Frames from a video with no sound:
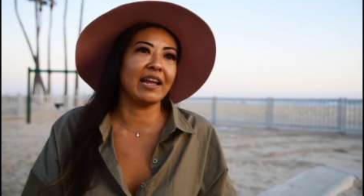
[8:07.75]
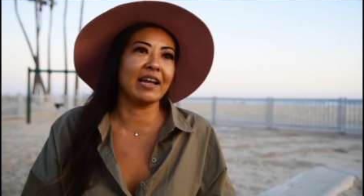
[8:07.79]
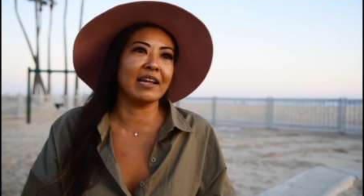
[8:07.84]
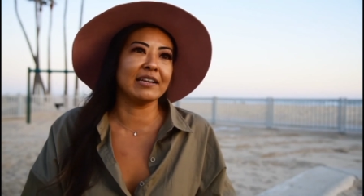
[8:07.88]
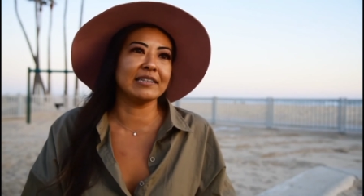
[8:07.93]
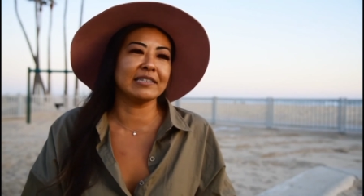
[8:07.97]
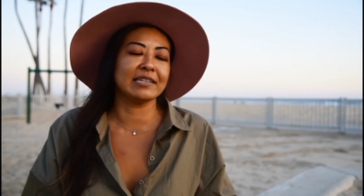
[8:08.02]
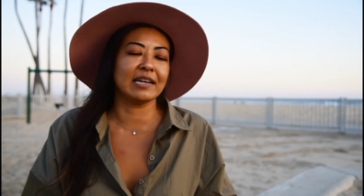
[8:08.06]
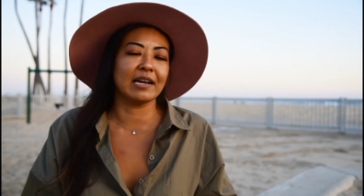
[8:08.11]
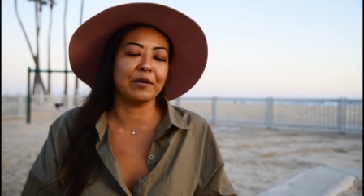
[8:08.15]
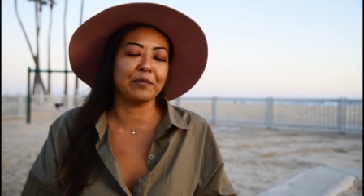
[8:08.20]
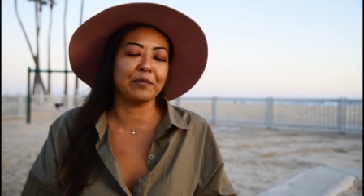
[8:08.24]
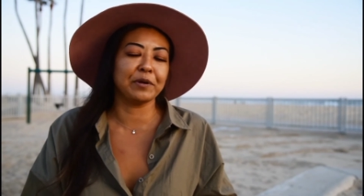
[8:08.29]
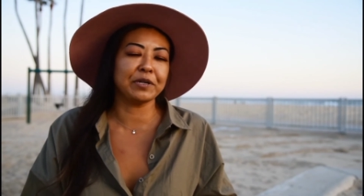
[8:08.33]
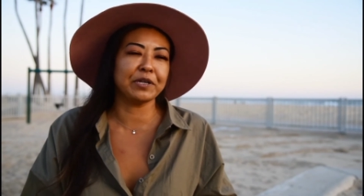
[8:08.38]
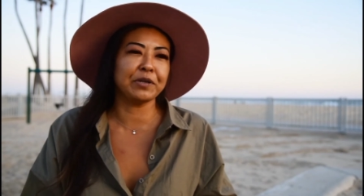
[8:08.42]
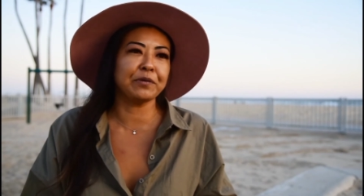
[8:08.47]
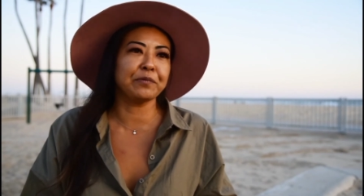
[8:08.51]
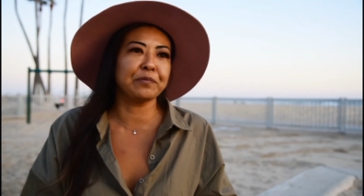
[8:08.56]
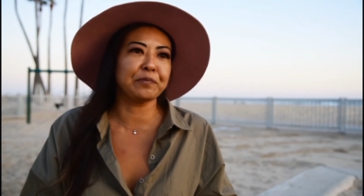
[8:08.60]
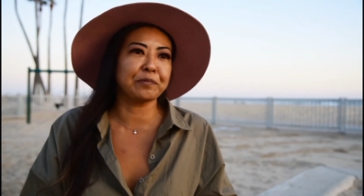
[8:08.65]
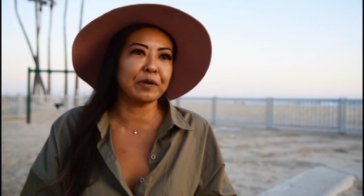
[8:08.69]
And
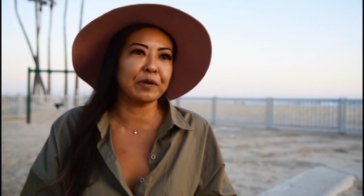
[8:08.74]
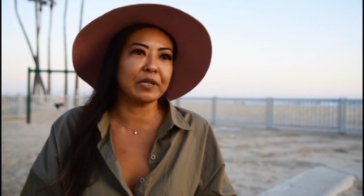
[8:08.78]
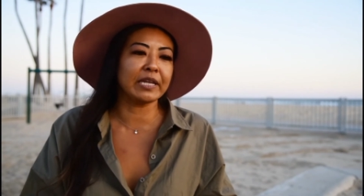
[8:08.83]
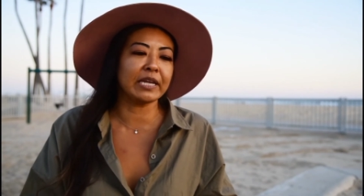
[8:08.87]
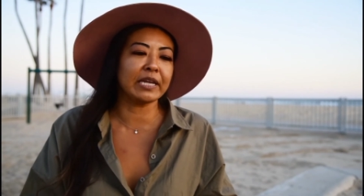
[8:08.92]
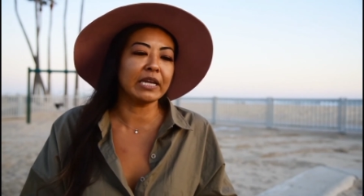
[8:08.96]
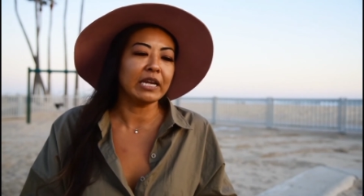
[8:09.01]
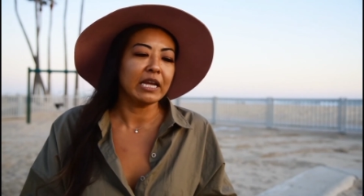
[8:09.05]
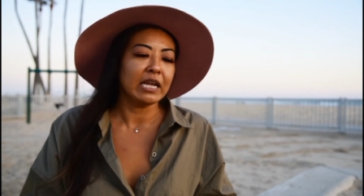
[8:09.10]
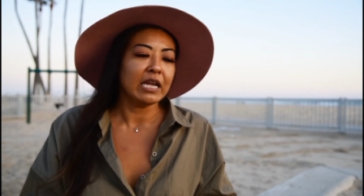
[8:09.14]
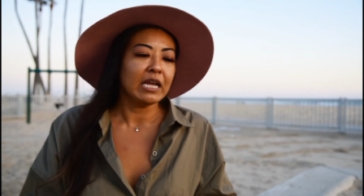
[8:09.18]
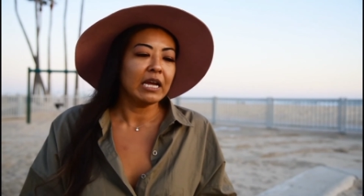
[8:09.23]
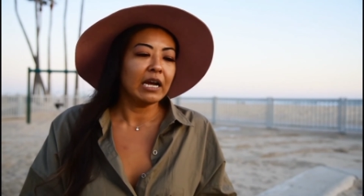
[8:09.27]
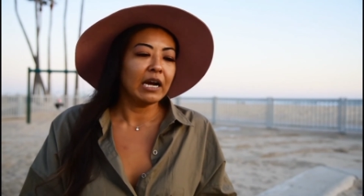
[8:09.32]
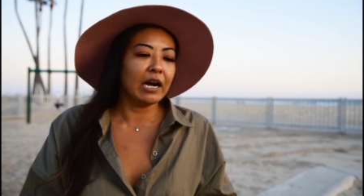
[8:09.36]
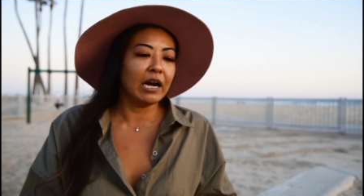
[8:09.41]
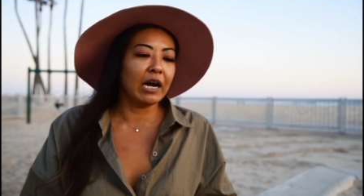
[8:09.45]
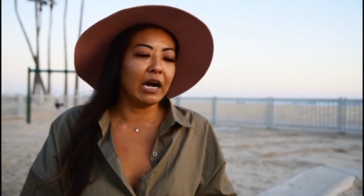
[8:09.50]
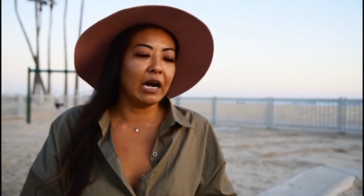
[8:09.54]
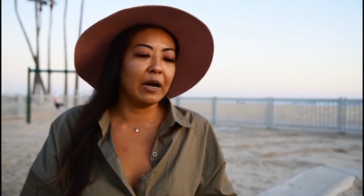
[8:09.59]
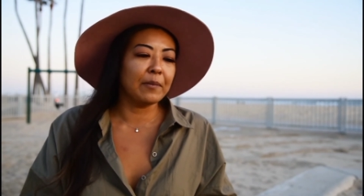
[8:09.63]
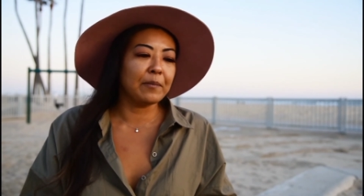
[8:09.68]
when you really
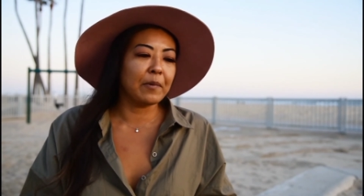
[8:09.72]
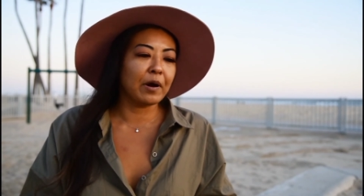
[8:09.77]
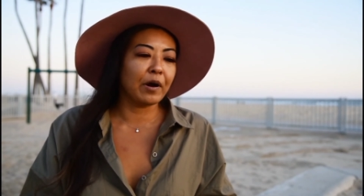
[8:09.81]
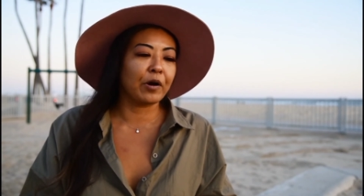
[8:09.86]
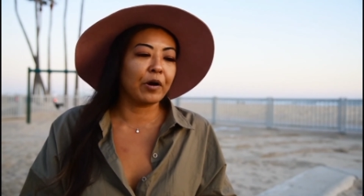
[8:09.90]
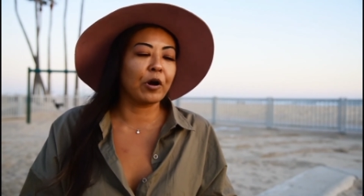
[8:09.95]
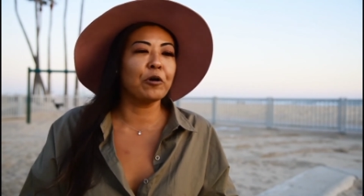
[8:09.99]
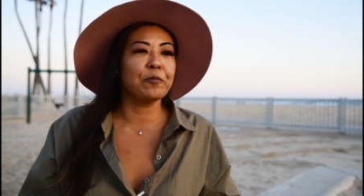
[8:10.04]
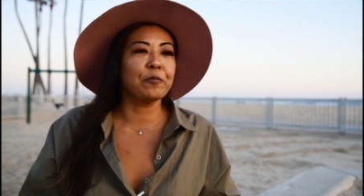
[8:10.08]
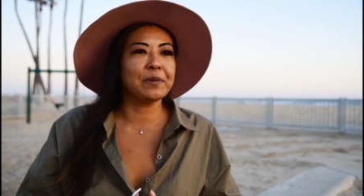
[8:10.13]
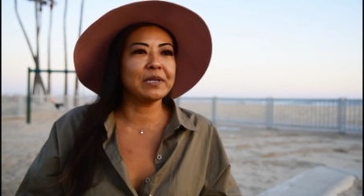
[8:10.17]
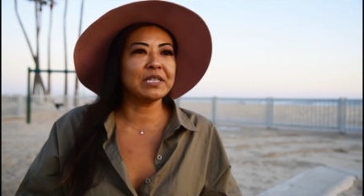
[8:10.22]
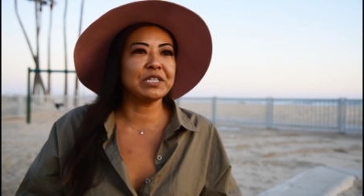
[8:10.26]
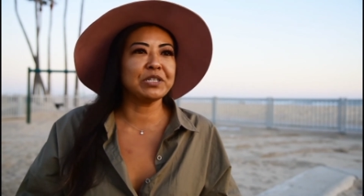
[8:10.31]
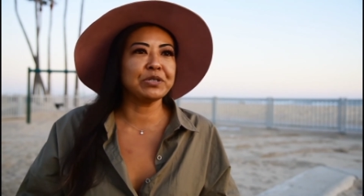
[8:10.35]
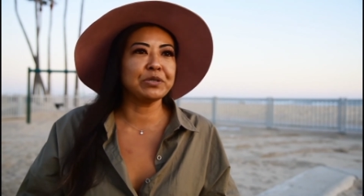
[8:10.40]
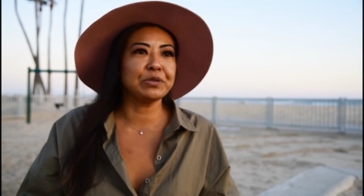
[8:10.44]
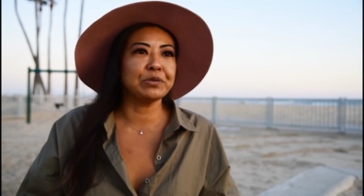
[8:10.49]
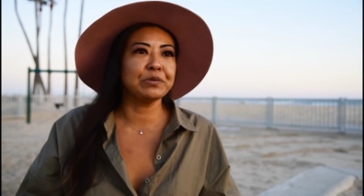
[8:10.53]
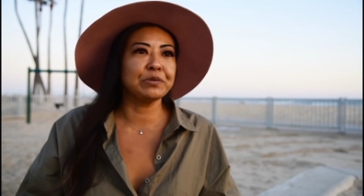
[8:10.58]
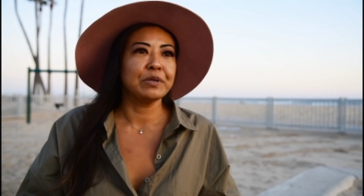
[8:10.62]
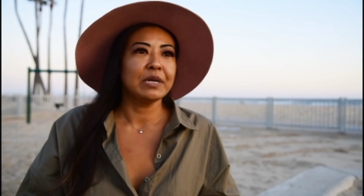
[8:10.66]
are open
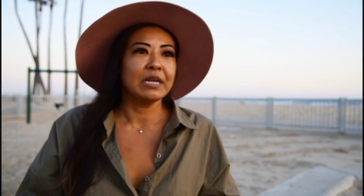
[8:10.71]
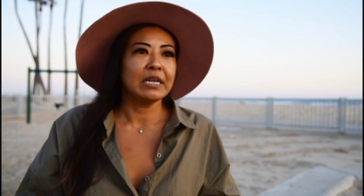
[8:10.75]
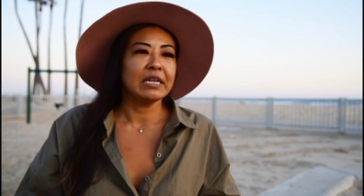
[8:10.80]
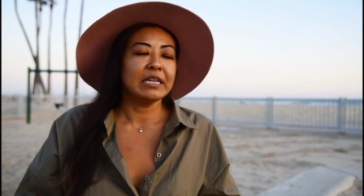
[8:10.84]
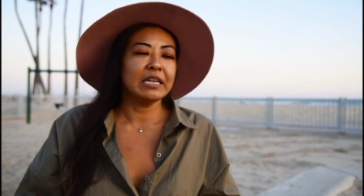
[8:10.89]
to